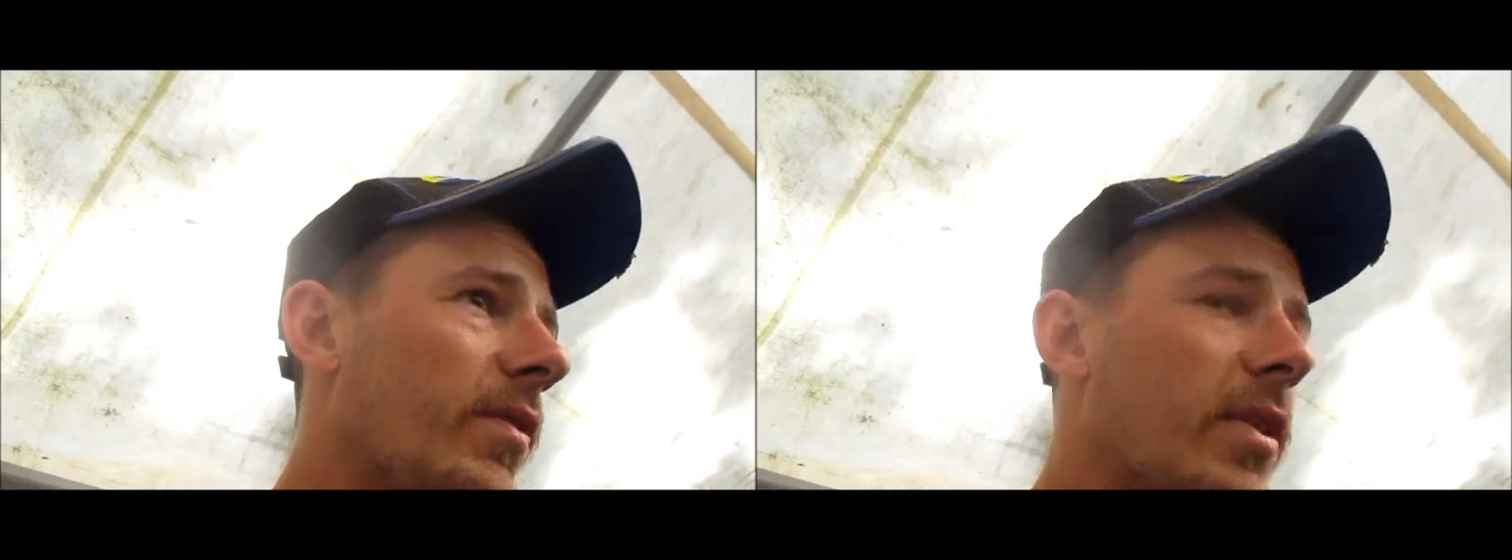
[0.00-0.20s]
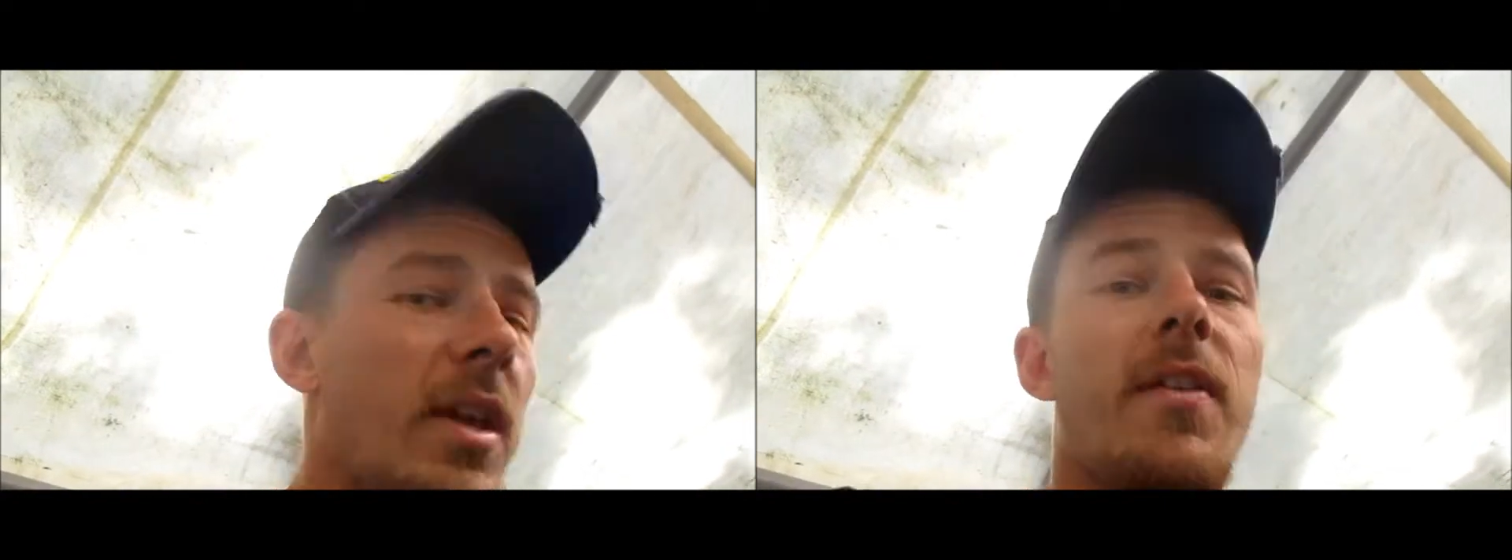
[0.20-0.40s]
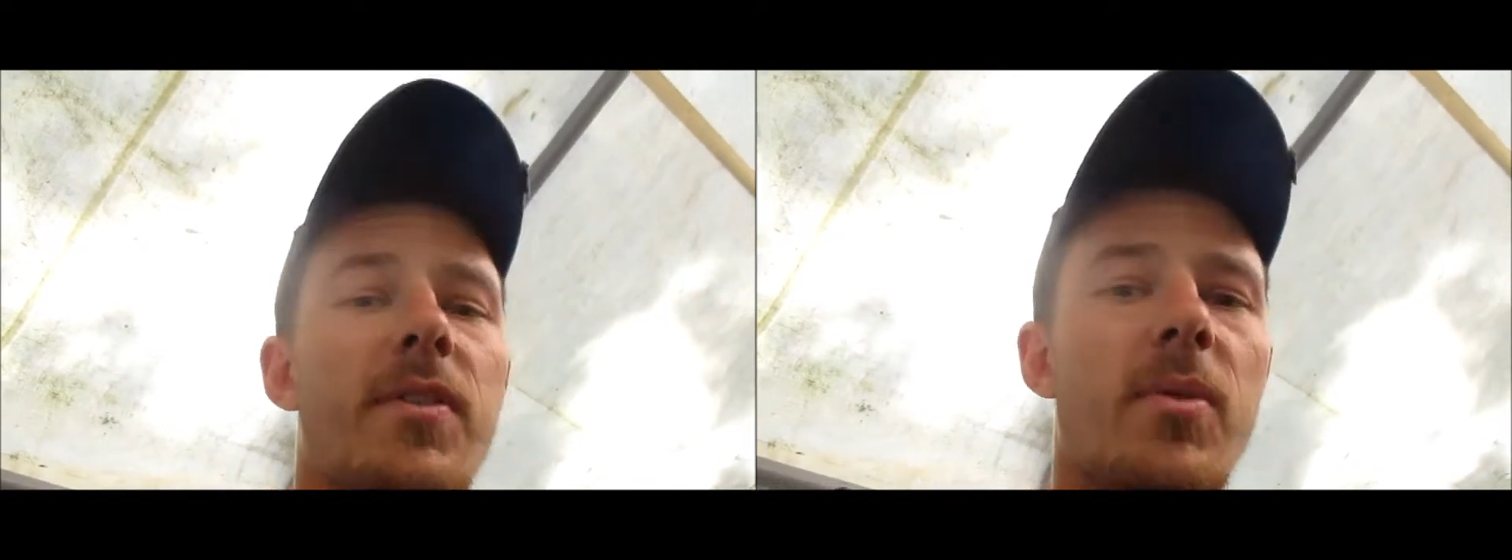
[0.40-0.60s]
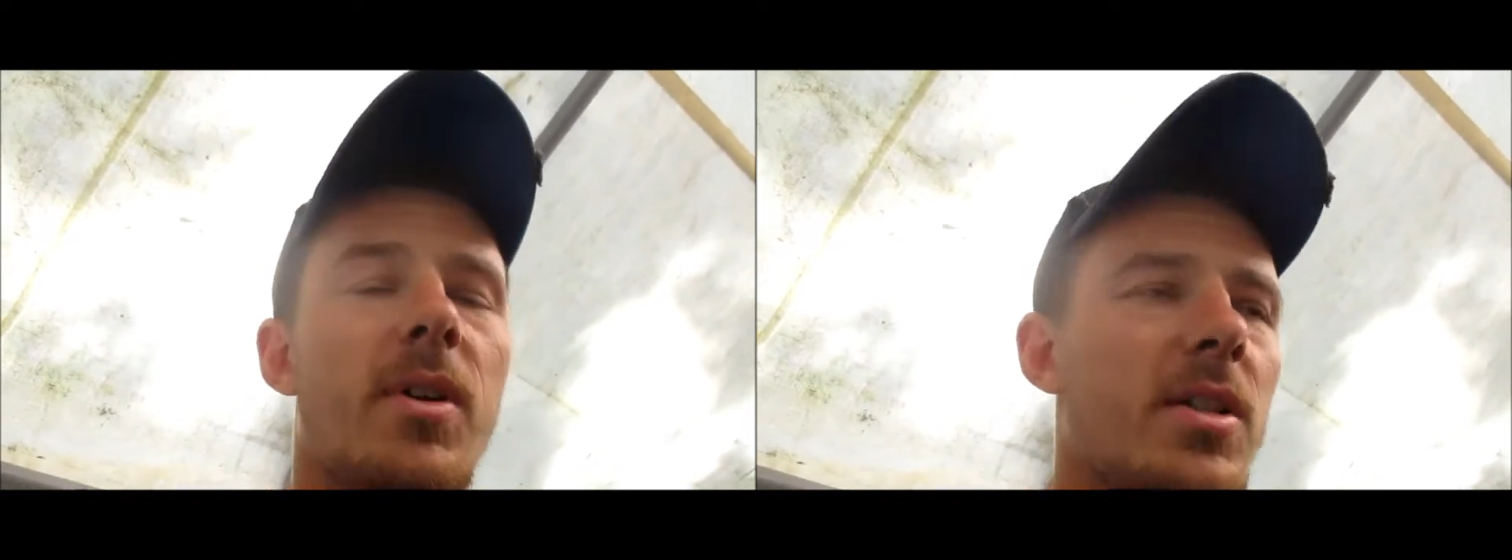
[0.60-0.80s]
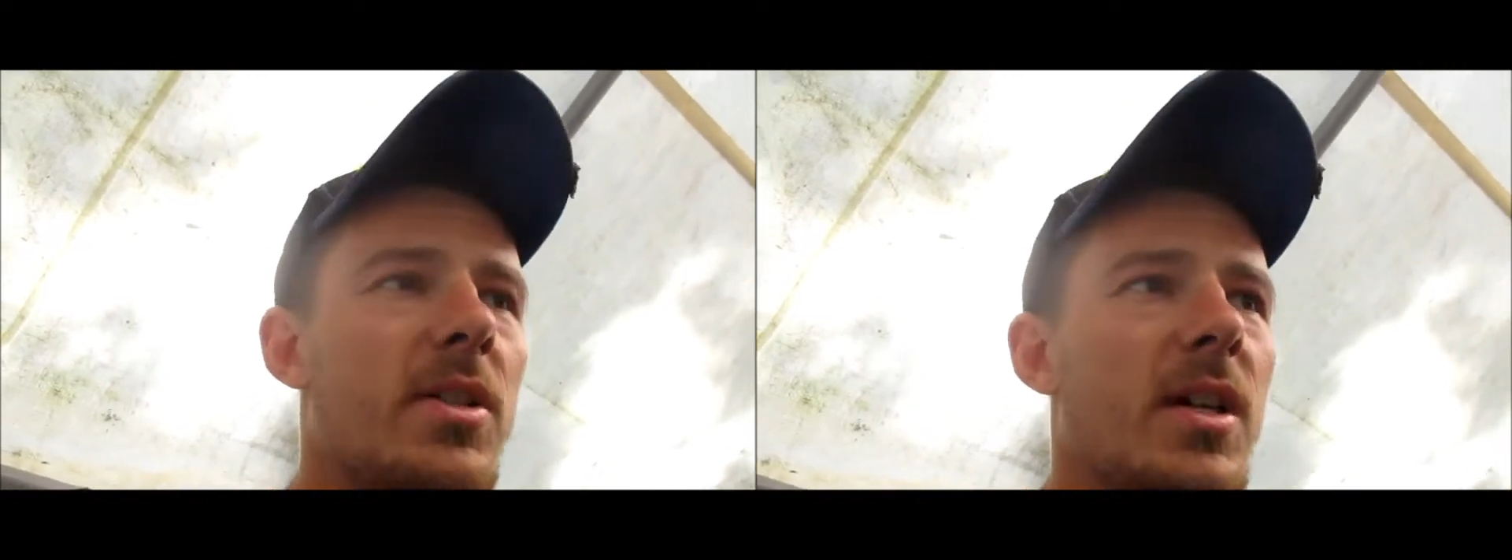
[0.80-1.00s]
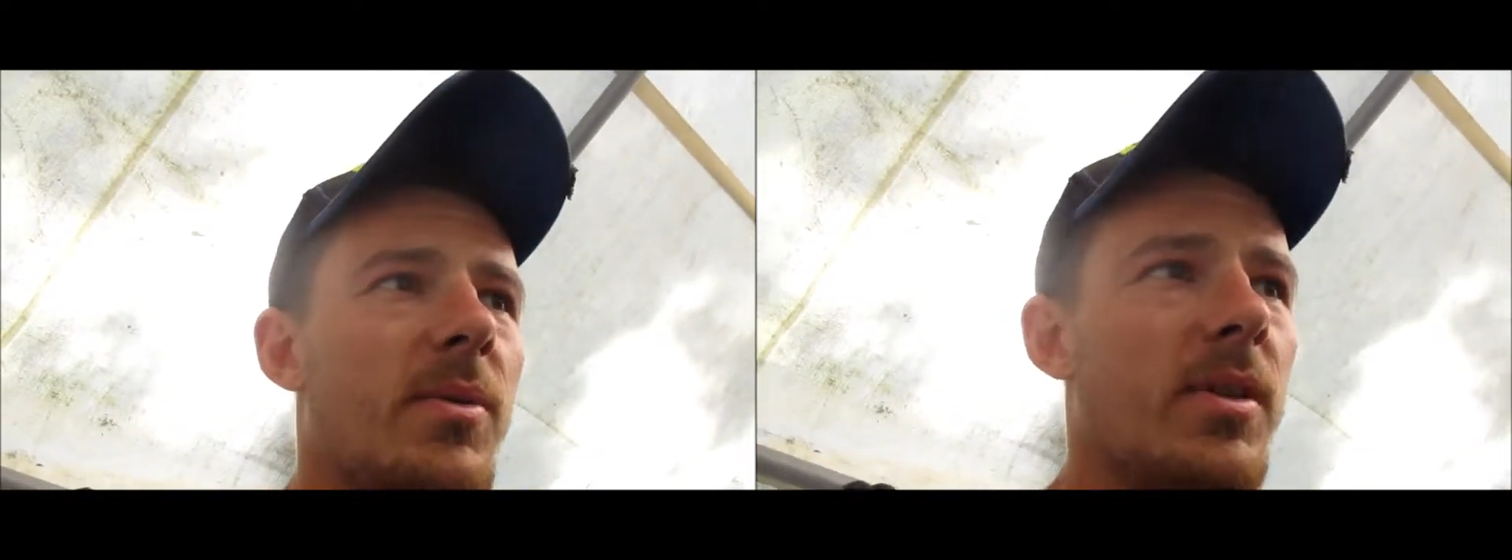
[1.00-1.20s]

if you watched that